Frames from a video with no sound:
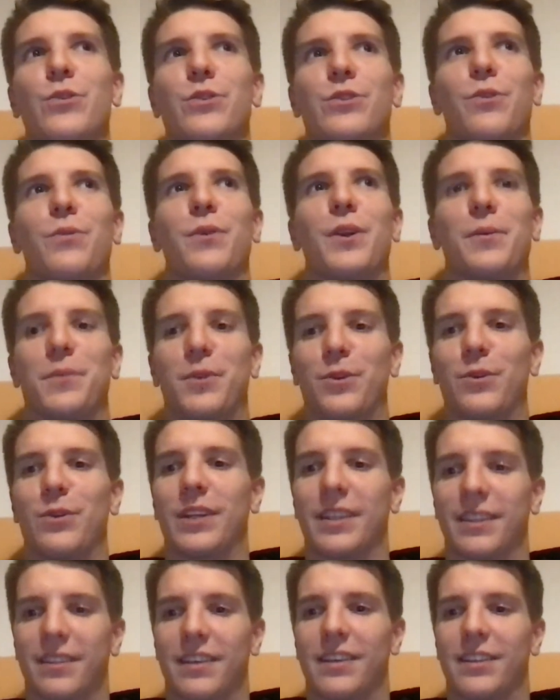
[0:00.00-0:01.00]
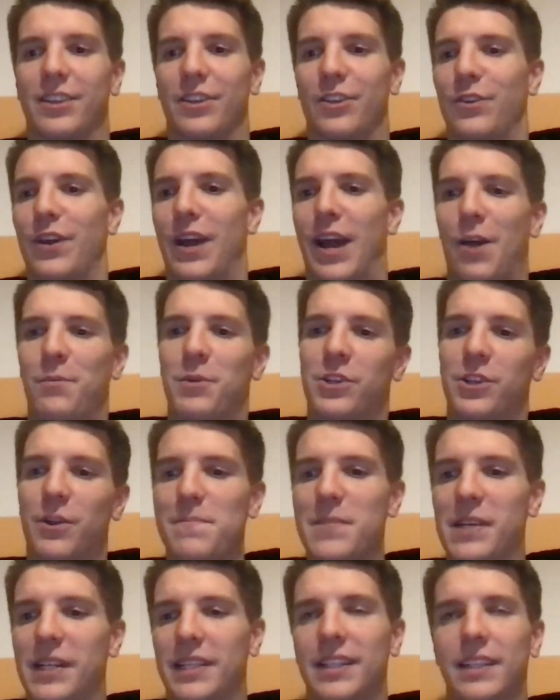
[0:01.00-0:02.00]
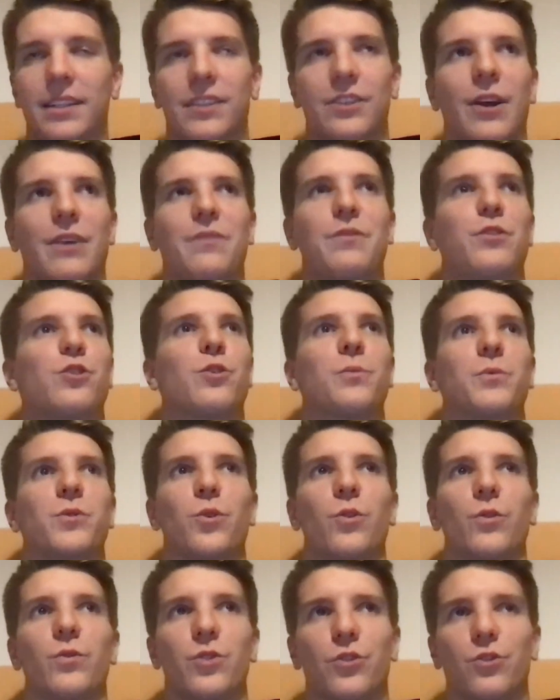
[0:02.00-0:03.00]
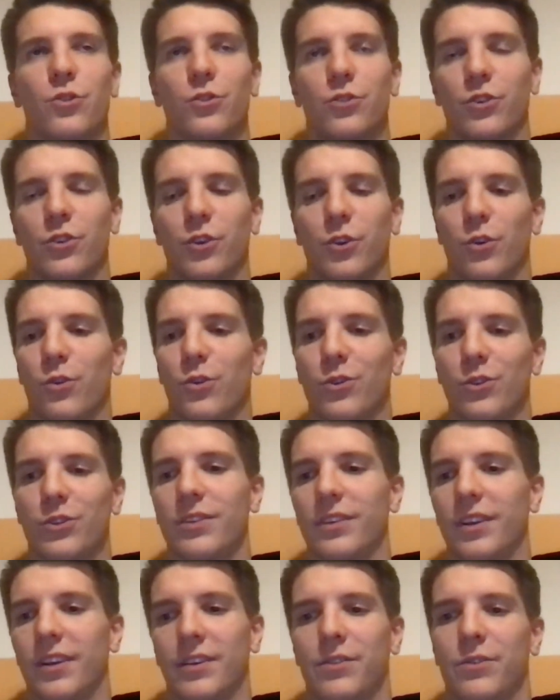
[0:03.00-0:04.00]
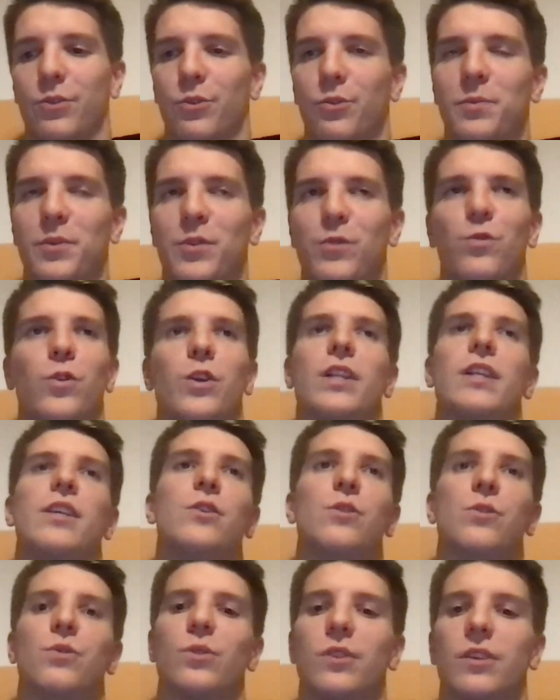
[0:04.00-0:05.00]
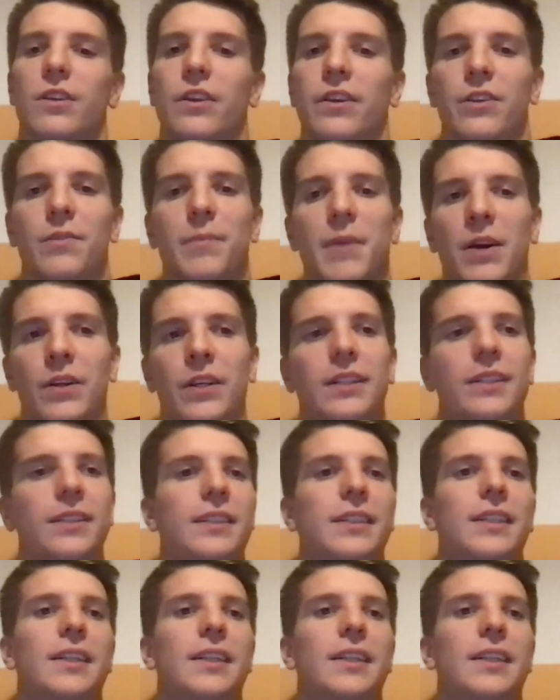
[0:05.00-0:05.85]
So when I'm Googling things, I don't know how much I'm missing. So having some sort of structured course, I thought would be really useful to learn about it.